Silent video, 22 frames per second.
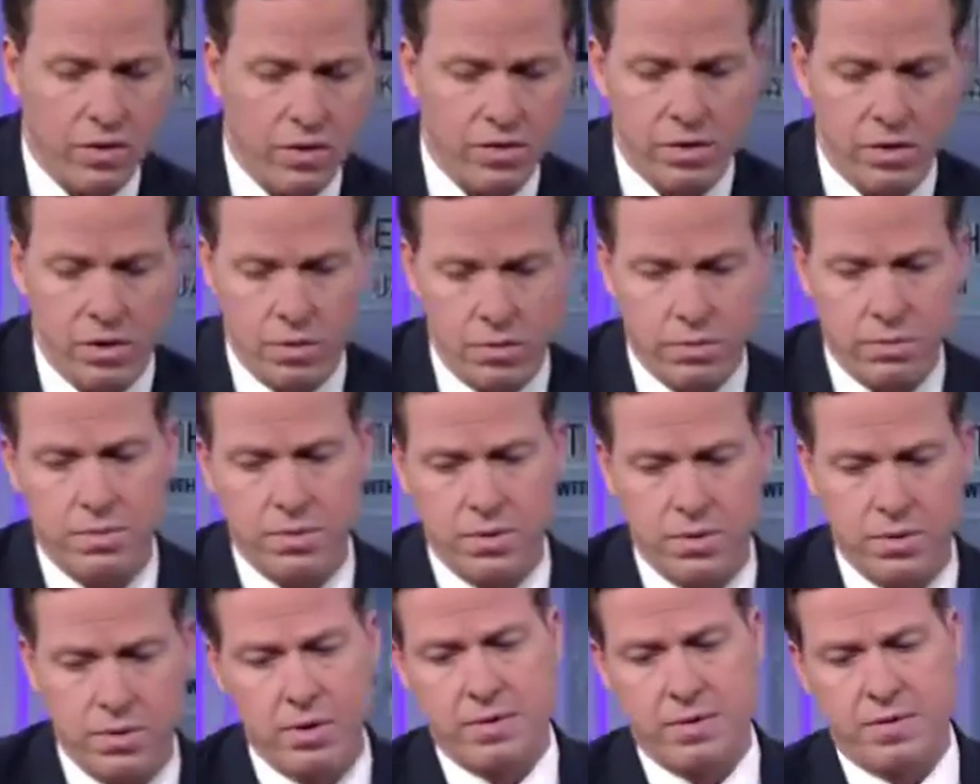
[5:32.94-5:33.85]
there's also
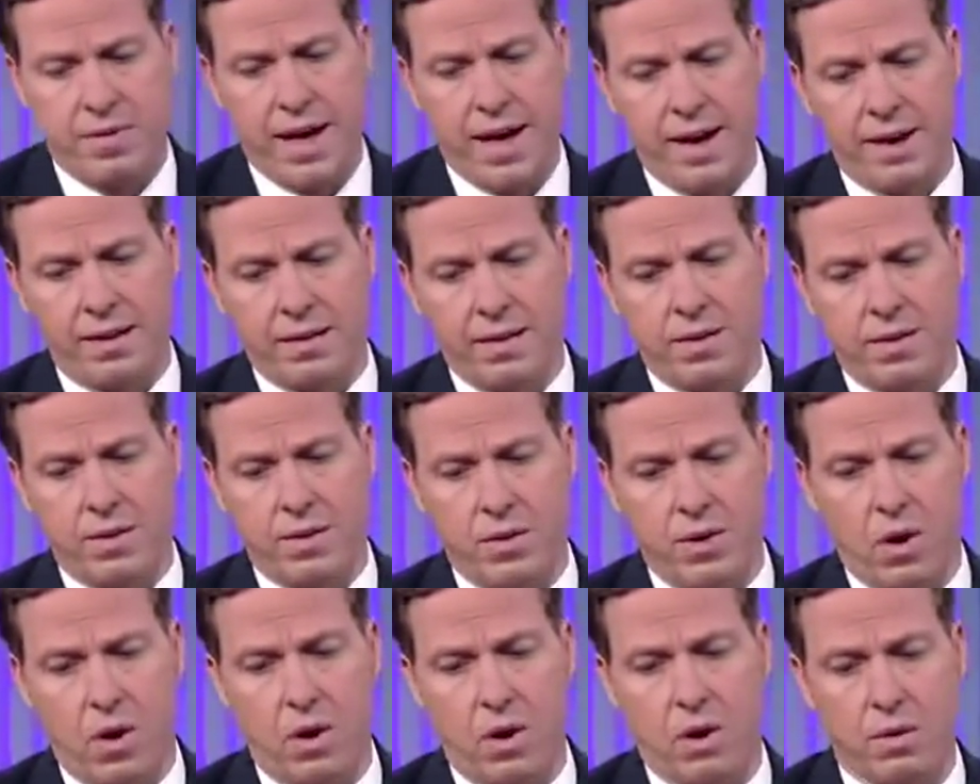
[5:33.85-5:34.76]
the fact
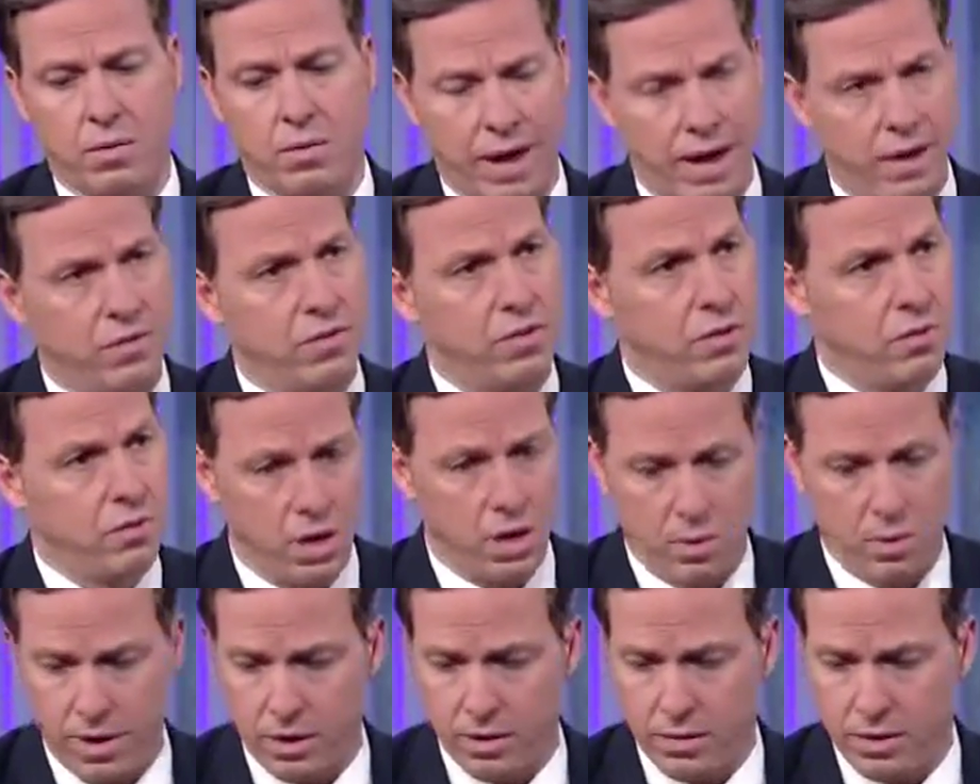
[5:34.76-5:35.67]
that there are, as
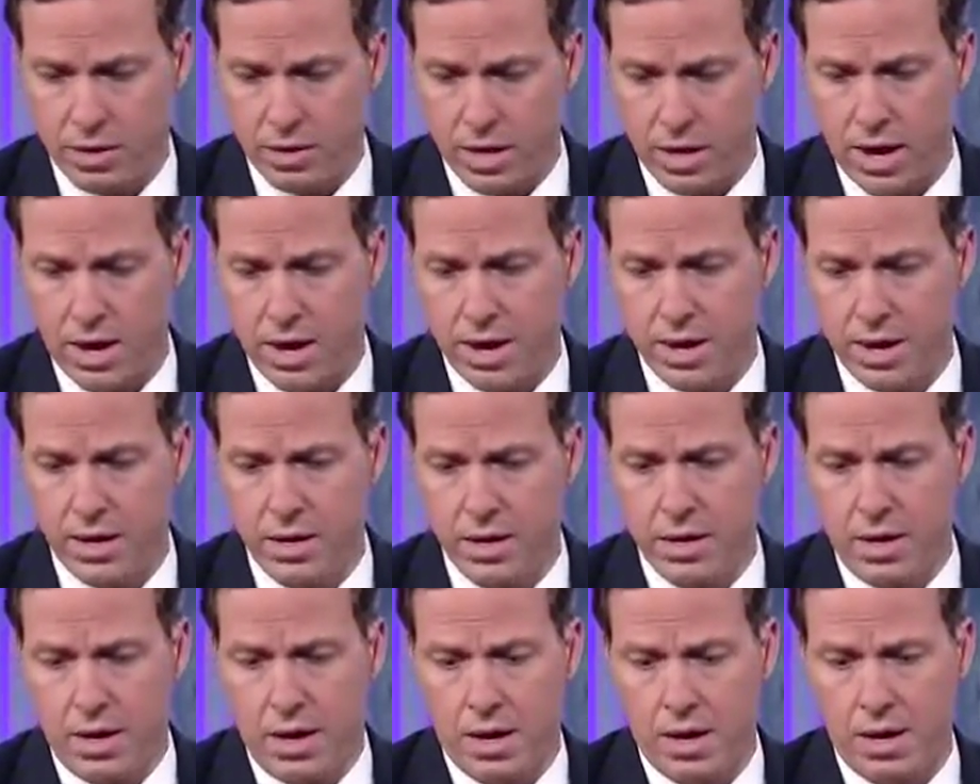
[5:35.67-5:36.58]
you know better than
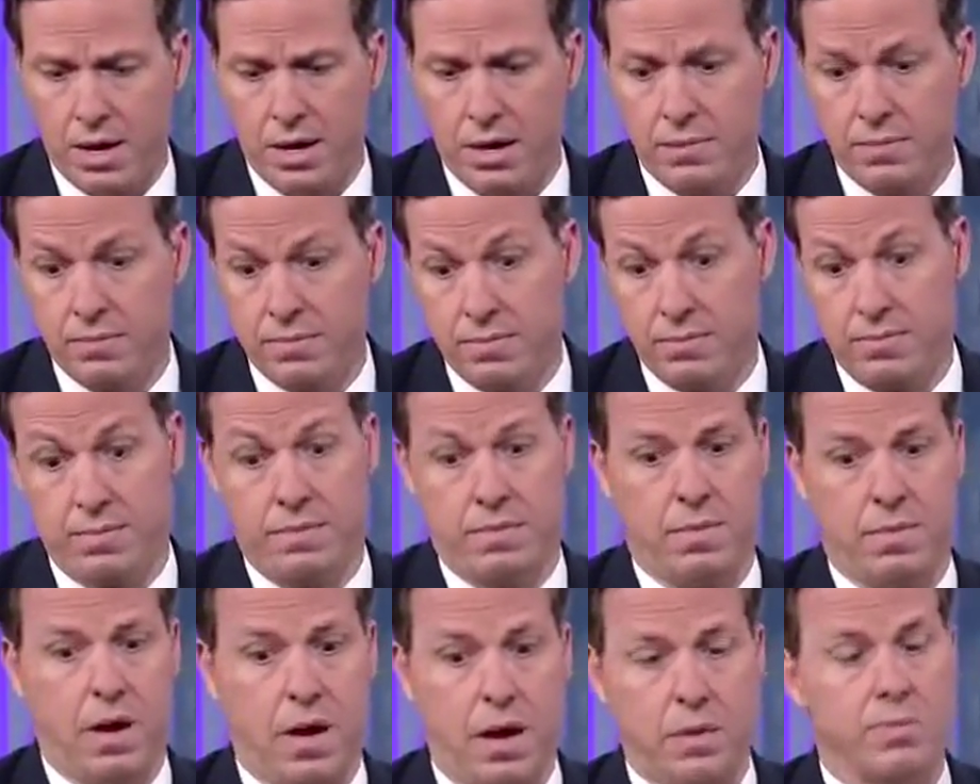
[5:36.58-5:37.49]
I,
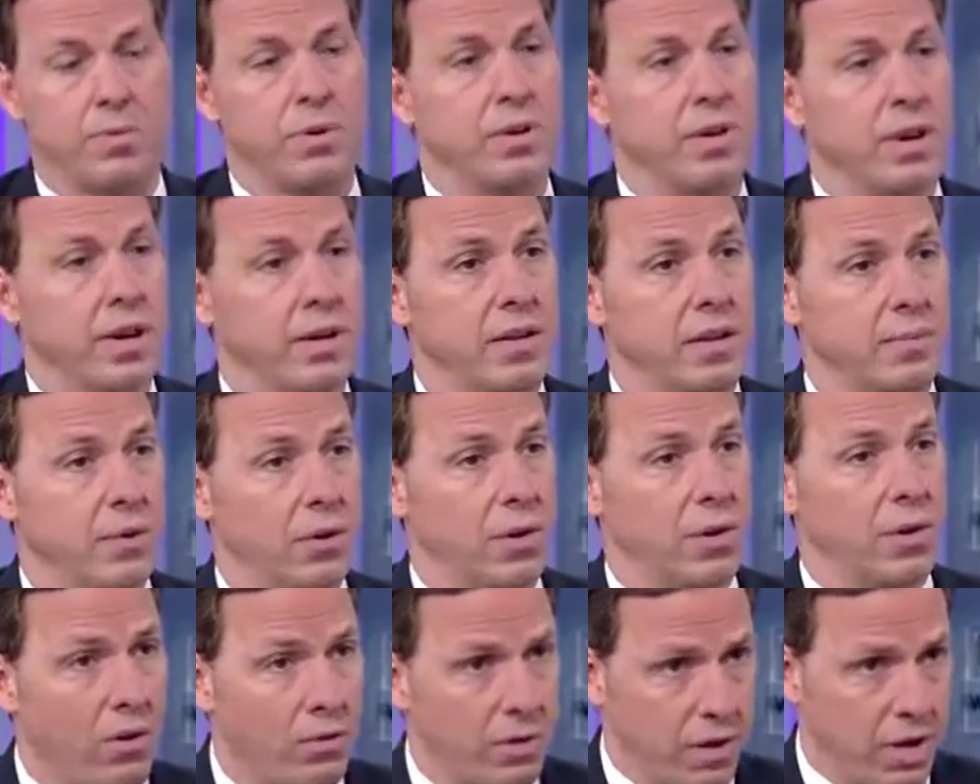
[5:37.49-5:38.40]

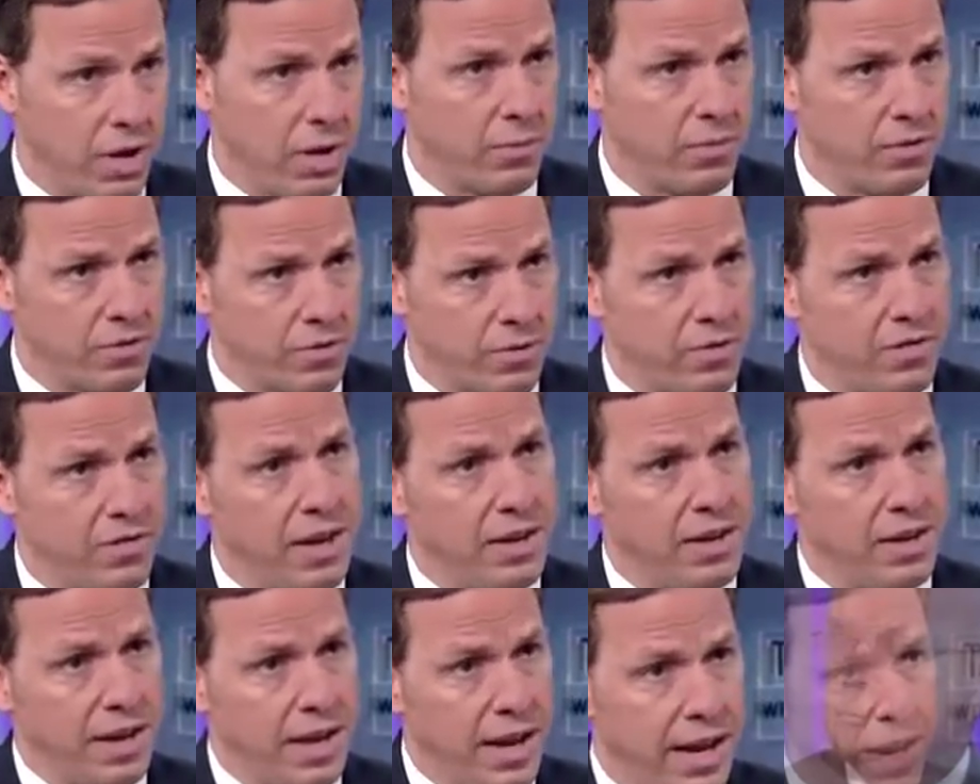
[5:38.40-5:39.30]
unpredictable outcomes for
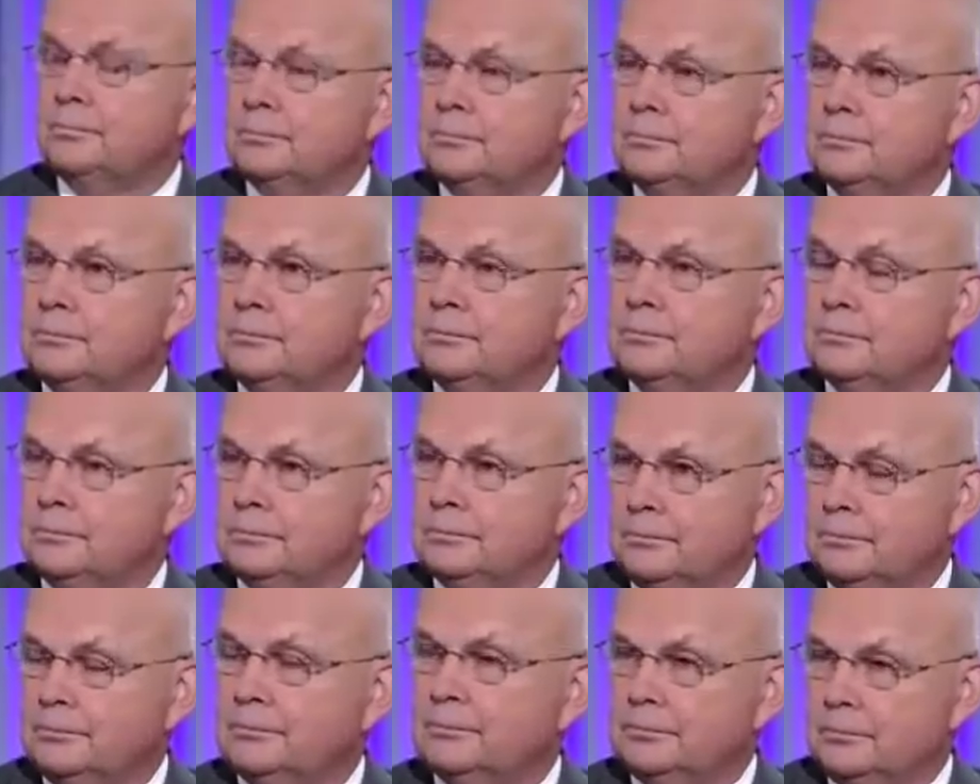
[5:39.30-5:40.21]
sending in
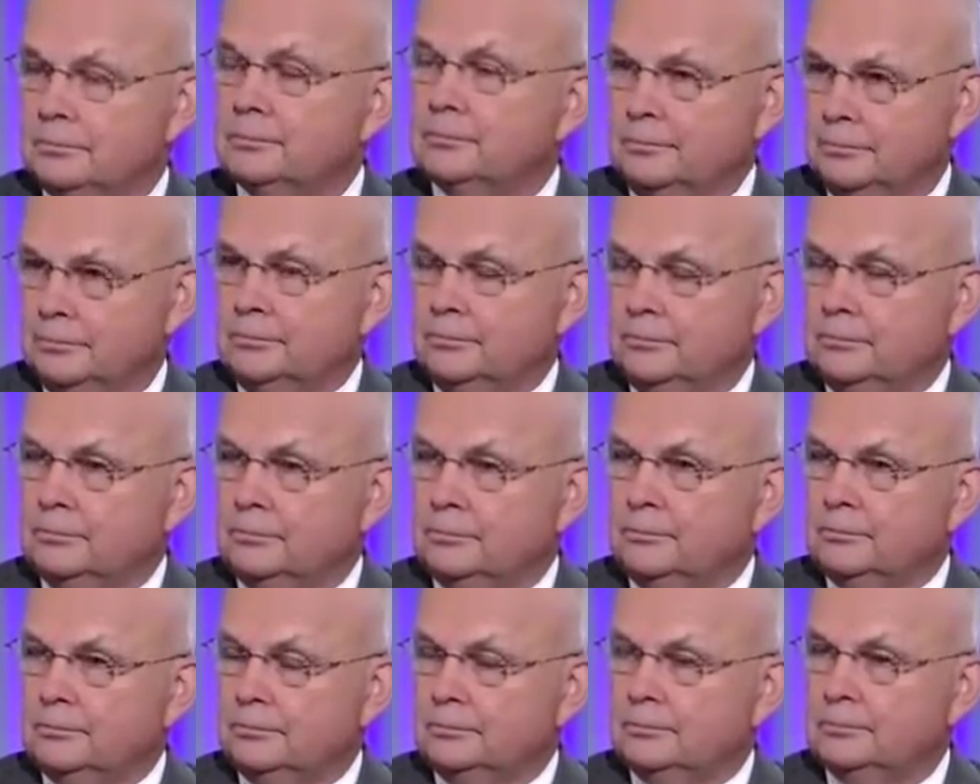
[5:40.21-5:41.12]
U.S. force.
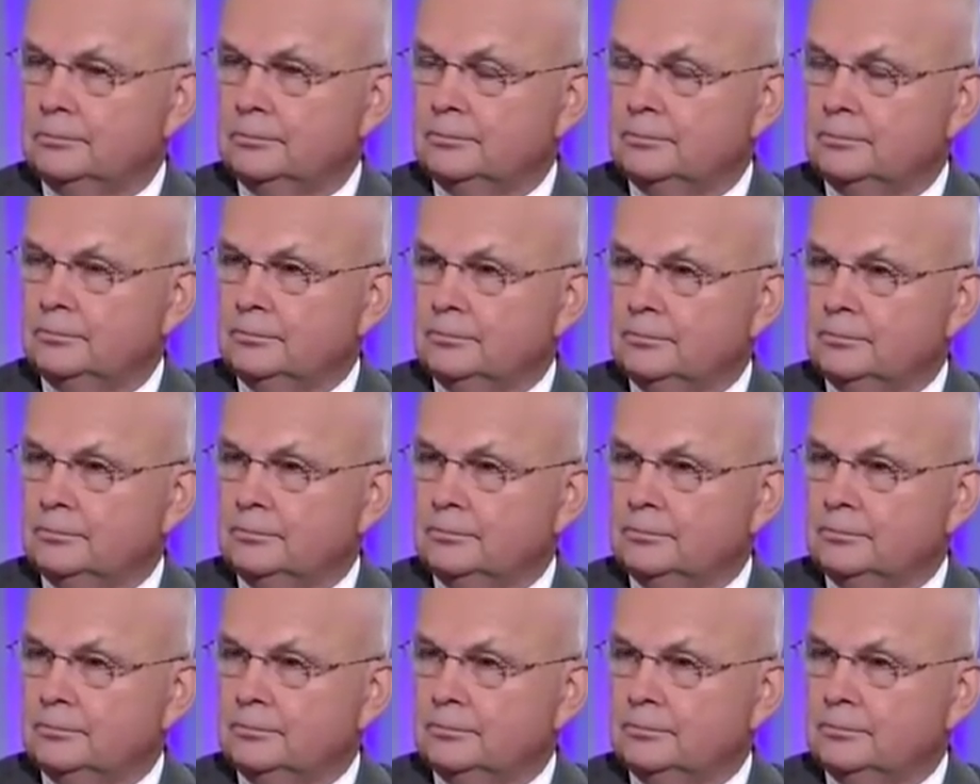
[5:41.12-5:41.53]
You have,